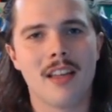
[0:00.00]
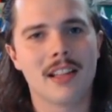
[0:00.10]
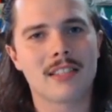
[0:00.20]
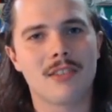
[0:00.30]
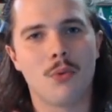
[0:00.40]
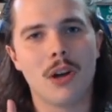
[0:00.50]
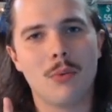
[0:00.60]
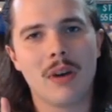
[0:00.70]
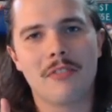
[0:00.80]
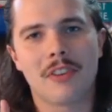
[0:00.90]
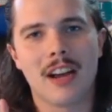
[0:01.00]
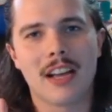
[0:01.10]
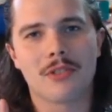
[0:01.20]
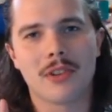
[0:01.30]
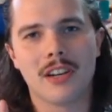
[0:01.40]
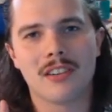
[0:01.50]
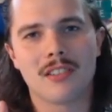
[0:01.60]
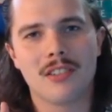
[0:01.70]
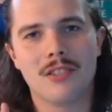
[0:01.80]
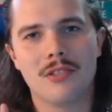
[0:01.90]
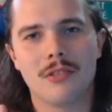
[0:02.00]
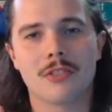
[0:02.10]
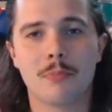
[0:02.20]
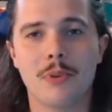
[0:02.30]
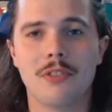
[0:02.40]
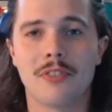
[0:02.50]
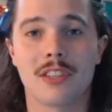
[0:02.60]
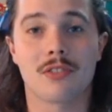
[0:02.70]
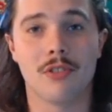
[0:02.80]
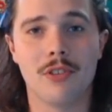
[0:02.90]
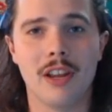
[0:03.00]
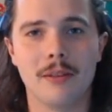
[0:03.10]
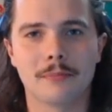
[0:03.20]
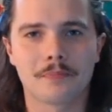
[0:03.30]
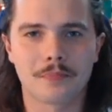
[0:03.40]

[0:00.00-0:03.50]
That's the one way for Androiders to spoof, is rooting.